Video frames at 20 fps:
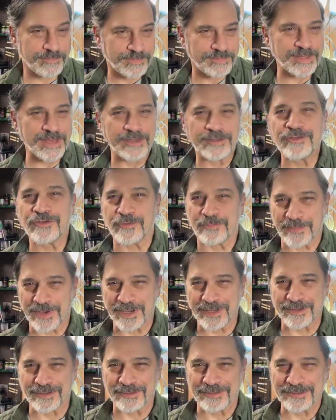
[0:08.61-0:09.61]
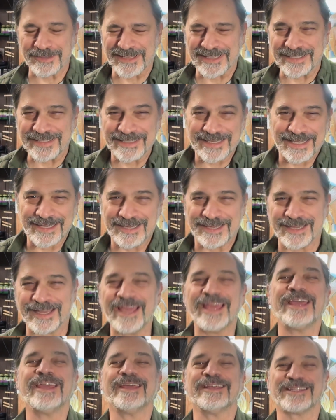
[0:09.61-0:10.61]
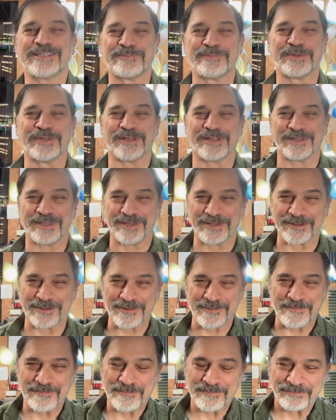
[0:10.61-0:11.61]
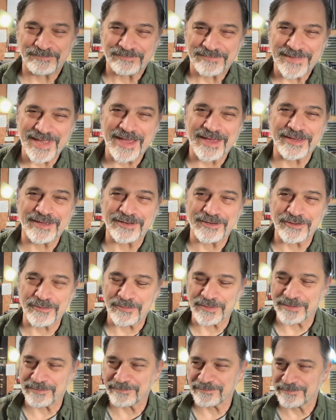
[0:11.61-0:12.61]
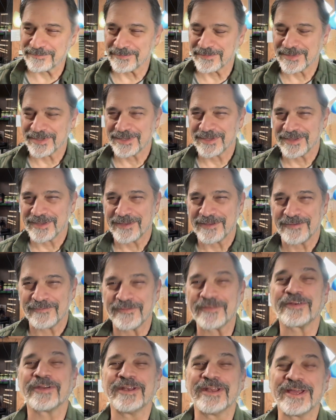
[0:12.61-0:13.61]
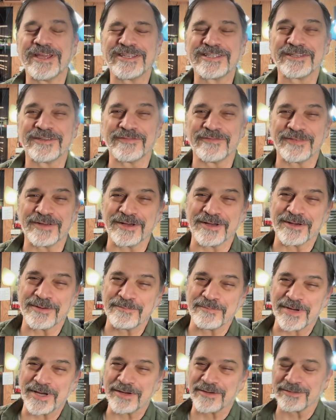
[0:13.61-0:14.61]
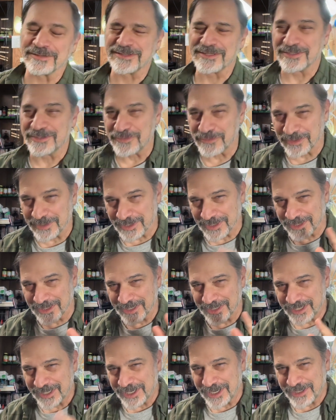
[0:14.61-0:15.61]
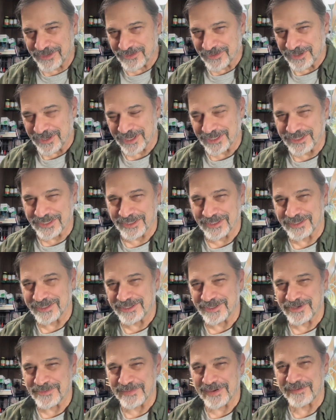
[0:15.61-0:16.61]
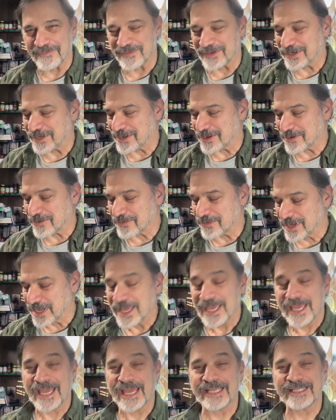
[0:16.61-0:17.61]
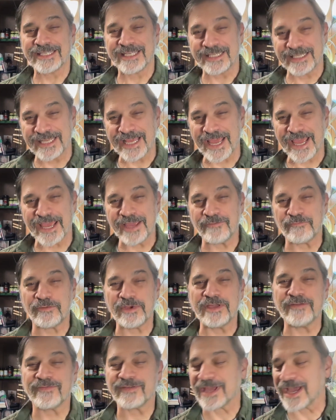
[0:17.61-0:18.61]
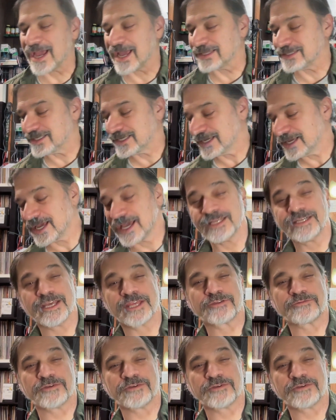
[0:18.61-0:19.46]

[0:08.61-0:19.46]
thank you, Michael. And hey, it's Bill here. How you doing? Very nice of Michael to do a little introduction to my video. And today we've got another